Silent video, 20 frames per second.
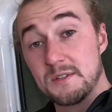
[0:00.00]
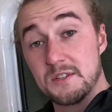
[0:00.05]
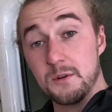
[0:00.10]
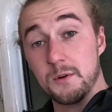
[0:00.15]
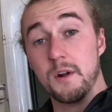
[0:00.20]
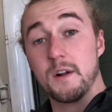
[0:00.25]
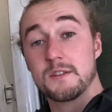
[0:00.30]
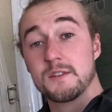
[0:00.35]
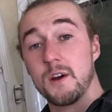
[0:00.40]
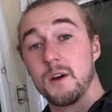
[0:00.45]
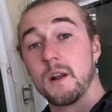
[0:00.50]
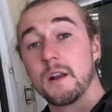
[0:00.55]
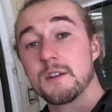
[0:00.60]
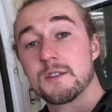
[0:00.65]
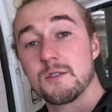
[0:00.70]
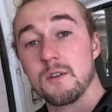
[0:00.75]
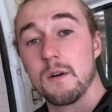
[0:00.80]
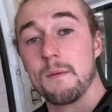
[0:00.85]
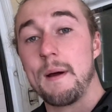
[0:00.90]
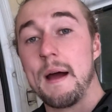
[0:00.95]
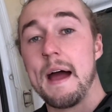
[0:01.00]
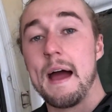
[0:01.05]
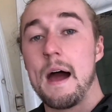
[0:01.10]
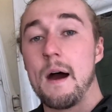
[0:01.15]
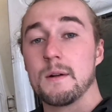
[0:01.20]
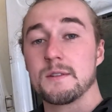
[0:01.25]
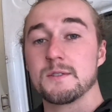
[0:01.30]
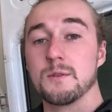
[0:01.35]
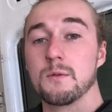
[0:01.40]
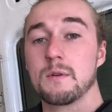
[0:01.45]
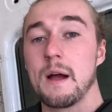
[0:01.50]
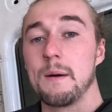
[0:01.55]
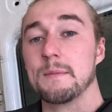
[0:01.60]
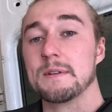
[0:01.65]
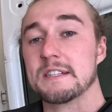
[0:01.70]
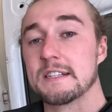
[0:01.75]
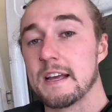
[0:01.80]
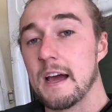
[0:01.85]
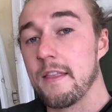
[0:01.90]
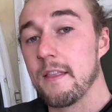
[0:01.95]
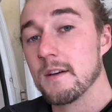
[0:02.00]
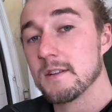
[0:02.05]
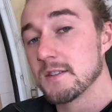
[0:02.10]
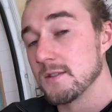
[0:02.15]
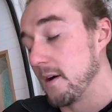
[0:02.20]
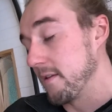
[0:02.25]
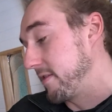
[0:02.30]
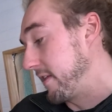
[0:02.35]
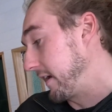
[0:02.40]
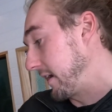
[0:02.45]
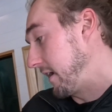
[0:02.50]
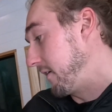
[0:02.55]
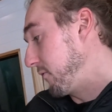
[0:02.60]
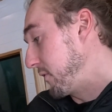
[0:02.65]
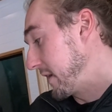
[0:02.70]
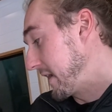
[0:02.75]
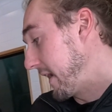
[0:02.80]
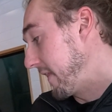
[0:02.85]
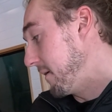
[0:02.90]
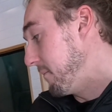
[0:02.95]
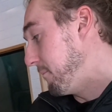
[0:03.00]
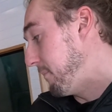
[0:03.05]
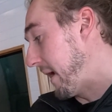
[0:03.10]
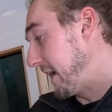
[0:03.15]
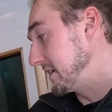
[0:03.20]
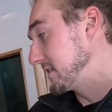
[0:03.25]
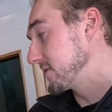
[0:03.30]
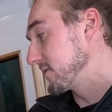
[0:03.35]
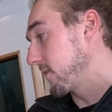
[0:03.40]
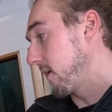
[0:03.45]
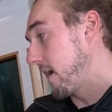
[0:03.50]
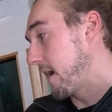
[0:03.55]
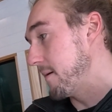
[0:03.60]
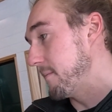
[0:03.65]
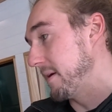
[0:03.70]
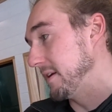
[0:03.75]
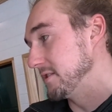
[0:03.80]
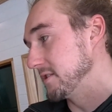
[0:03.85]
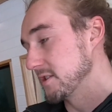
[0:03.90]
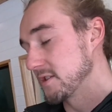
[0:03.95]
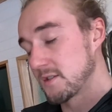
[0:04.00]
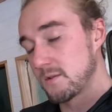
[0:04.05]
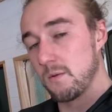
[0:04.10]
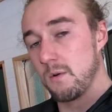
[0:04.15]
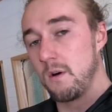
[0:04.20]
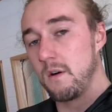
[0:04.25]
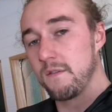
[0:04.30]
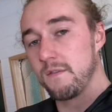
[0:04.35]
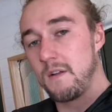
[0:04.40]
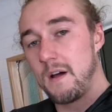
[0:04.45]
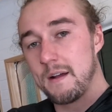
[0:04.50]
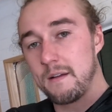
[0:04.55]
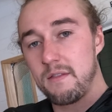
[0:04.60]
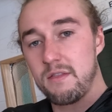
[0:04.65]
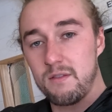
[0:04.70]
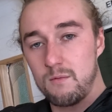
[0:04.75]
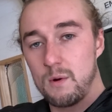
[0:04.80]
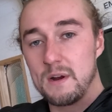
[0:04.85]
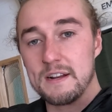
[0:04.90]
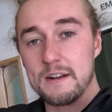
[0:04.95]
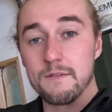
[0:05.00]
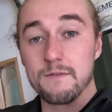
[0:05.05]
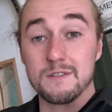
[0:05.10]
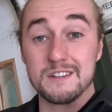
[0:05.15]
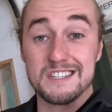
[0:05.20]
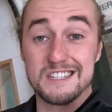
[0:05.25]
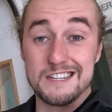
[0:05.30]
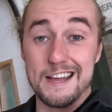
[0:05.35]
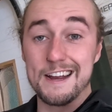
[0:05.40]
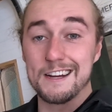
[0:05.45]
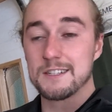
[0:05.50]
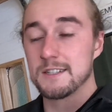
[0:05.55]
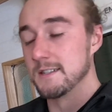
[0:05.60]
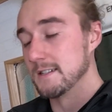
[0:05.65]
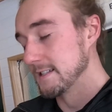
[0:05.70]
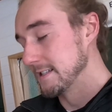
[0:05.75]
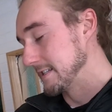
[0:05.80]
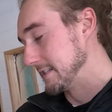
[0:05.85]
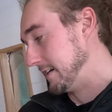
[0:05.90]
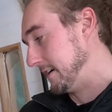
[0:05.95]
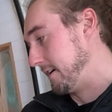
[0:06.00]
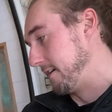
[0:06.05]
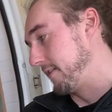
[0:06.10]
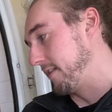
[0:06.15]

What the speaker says: still not totally sure about how it's all coming together, so I think if we get the base frame and just screw off like 3 different sections,